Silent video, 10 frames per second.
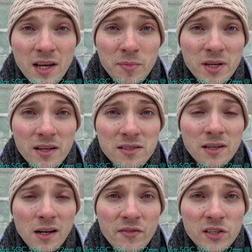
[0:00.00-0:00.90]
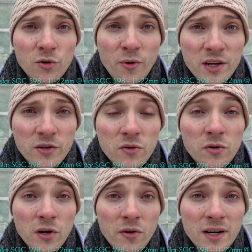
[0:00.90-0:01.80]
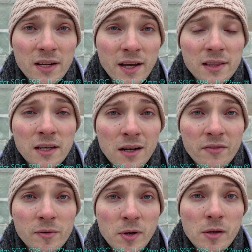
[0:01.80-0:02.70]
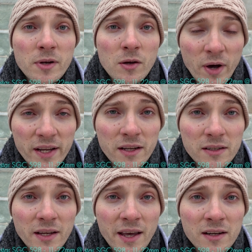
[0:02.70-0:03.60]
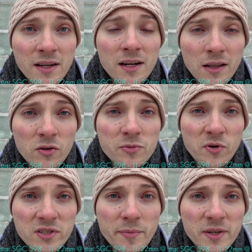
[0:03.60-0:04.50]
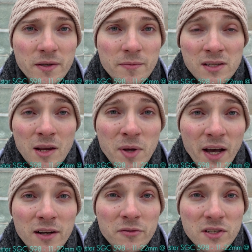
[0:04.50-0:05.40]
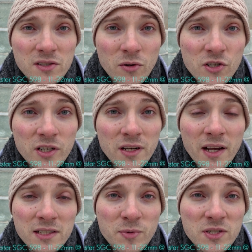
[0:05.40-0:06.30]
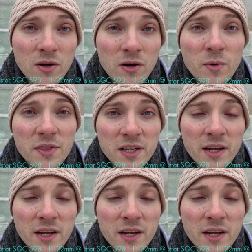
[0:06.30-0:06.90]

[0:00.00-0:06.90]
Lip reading: Same test, 11-22, currently at the 11mm wide end and at close proximity. Same kind of distortion as we saw with the